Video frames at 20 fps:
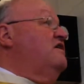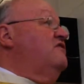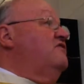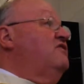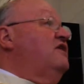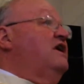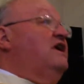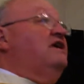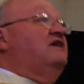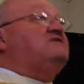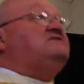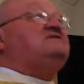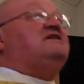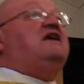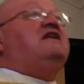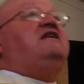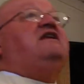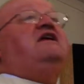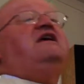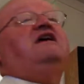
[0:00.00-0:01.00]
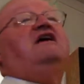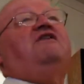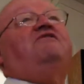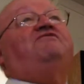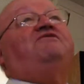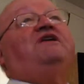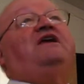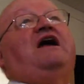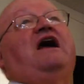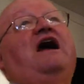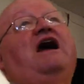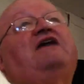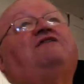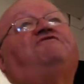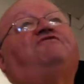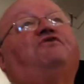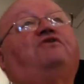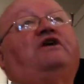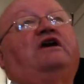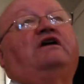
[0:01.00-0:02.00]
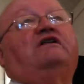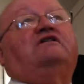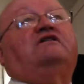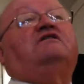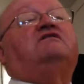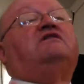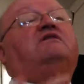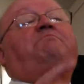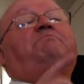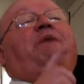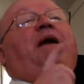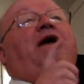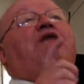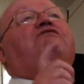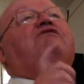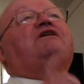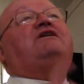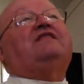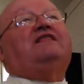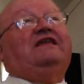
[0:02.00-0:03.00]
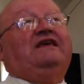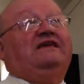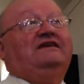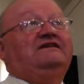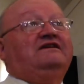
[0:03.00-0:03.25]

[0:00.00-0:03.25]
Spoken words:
the sending of the advocate, the paraclete,